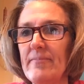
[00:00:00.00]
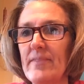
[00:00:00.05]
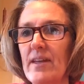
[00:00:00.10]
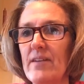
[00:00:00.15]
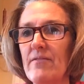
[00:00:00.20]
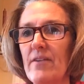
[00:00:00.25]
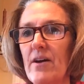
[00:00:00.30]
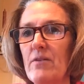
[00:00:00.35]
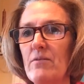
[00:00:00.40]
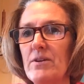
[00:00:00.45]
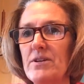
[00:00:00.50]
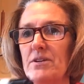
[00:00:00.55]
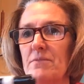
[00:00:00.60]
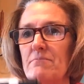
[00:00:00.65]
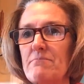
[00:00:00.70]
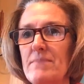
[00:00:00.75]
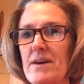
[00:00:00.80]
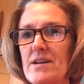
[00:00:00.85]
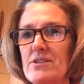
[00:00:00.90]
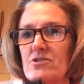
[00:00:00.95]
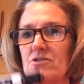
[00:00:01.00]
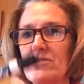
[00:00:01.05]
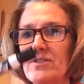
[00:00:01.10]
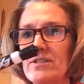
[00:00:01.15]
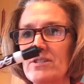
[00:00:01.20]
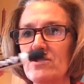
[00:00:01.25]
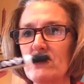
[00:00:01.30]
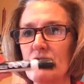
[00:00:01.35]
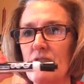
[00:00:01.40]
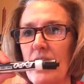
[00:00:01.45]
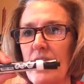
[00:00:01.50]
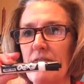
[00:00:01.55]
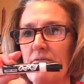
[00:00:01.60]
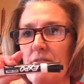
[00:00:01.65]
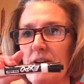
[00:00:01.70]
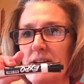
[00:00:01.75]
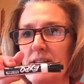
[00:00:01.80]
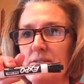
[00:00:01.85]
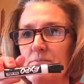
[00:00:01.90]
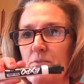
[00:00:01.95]
If I wanted to measure this dry
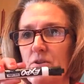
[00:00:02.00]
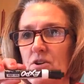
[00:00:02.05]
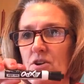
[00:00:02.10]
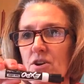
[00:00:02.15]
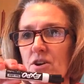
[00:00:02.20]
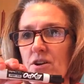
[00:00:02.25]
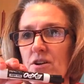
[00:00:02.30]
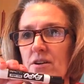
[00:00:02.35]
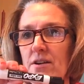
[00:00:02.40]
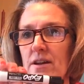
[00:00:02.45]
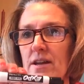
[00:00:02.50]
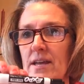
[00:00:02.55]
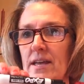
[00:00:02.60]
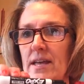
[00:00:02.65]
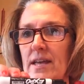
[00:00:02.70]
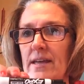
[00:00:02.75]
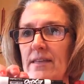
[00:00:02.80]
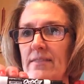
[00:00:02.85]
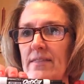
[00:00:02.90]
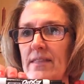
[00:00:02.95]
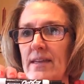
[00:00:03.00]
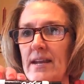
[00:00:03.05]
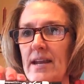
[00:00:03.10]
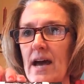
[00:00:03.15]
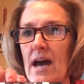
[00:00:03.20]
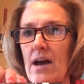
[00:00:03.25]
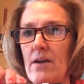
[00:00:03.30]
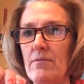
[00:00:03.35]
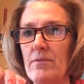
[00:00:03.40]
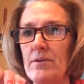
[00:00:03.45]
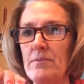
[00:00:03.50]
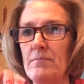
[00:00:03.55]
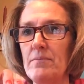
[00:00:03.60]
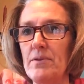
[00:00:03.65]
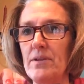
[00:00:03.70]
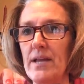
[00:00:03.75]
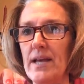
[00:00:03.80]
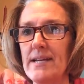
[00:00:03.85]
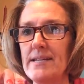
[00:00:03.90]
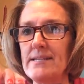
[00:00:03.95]
erase marker, then I would
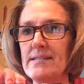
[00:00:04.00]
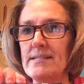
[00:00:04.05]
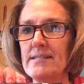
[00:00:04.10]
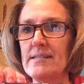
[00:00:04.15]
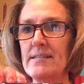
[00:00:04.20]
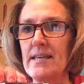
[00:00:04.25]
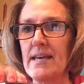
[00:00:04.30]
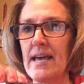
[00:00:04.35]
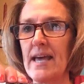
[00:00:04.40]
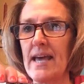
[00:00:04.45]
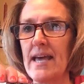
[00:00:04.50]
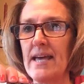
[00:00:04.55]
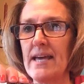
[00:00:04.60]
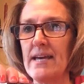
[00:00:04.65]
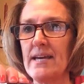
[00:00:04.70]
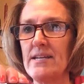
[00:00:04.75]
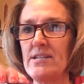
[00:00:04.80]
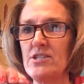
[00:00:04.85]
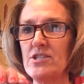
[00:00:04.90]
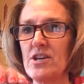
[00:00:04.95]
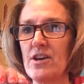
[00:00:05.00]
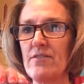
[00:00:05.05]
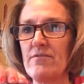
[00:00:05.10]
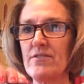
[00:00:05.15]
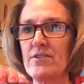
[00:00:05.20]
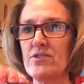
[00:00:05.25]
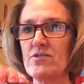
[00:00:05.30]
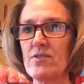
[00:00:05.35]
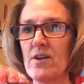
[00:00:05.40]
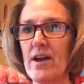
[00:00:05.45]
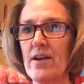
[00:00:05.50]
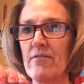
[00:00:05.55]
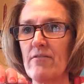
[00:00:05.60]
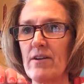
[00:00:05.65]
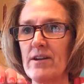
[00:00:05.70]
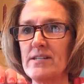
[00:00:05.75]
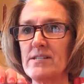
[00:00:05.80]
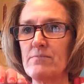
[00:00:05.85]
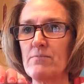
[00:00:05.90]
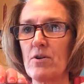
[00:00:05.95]
place the edge of the dry
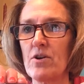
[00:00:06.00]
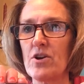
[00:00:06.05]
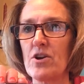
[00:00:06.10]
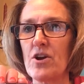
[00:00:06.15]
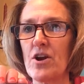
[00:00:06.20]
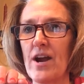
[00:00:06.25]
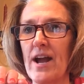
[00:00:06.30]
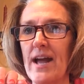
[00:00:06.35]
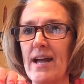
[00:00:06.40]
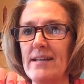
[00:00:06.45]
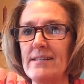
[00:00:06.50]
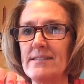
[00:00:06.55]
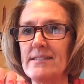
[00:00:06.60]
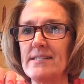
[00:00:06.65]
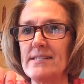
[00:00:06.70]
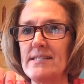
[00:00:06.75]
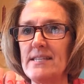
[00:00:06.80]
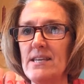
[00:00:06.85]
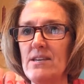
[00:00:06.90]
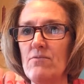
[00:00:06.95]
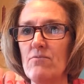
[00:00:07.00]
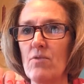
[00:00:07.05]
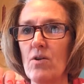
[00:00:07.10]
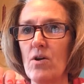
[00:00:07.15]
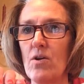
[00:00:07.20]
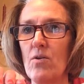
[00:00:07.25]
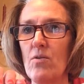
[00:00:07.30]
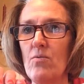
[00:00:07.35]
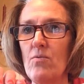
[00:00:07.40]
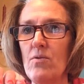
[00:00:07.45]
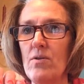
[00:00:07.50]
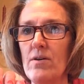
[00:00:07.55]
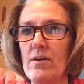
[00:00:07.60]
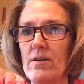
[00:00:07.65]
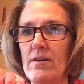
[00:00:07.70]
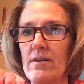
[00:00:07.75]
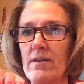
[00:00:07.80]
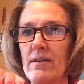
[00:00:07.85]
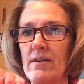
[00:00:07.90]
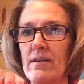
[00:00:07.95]
erase marker at 0.
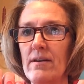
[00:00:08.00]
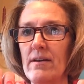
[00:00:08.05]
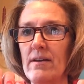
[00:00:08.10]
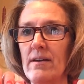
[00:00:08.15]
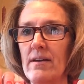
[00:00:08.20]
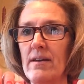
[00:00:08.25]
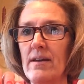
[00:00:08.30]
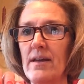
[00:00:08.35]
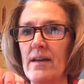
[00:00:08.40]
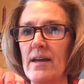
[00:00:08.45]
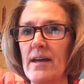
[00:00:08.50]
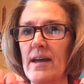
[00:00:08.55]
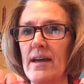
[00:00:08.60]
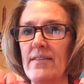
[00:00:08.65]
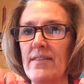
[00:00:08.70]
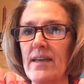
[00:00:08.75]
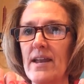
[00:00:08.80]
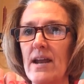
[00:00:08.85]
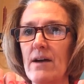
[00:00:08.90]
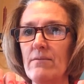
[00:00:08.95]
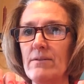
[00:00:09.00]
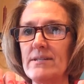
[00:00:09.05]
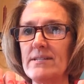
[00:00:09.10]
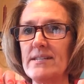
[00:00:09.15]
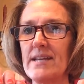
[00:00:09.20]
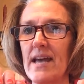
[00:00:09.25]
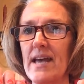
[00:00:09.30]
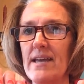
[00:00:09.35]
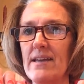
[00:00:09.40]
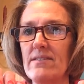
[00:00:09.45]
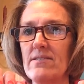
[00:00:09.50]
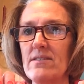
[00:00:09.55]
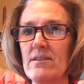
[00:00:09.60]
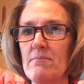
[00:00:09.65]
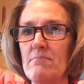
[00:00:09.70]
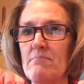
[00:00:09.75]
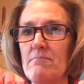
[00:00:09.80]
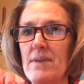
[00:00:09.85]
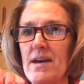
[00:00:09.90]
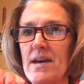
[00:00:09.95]
And then I would take the
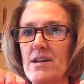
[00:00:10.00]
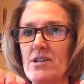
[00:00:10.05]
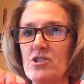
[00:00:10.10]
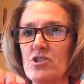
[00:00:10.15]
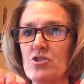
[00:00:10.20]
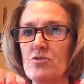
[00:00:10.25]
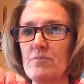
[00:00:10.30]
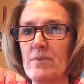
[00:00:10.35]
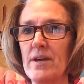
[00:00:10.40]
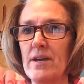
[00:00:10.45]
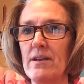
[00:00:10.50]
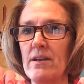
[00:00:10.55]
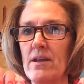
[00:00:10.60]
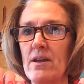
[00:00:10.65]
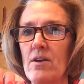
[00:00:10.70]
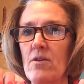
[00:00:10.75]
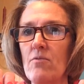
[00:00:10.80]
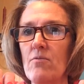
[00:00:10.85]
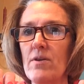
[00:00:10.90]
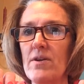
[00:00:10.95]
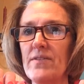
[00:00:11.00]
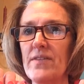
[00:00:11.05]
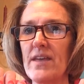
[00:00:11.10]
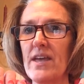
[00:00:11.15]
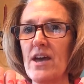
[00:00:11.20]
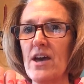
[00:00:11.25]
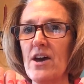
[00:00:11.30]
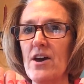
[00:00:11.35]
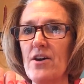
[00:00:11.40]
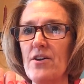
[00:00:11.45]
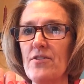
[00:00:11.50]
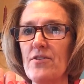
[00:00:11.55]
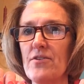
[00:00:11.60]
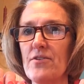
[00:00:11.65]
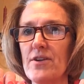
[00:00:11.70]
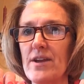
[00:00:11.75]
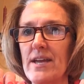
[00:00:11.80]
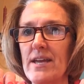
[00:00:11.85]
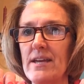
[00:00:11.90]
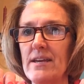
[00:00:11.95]
measurement where the
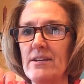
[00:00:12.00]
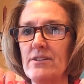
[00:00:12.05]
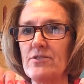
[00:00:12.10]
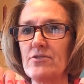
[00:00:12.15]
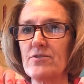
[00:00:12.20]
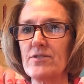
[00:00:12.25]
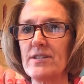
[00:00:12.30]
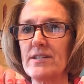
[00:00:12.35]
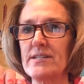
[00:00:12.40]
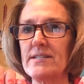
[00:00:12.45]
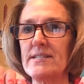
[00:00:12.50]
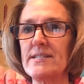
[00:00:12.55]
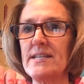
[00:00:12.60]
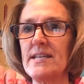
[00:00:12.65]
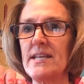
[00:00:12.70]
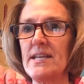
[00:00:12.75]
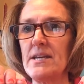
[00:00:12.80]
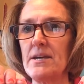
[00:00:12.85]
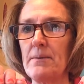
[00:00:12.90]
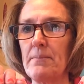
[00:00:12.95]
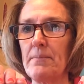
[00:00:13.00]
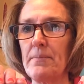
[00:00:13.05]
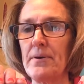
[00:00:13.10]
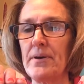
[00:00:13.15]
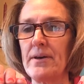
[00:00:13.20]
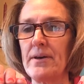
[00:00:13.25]
other end or the tip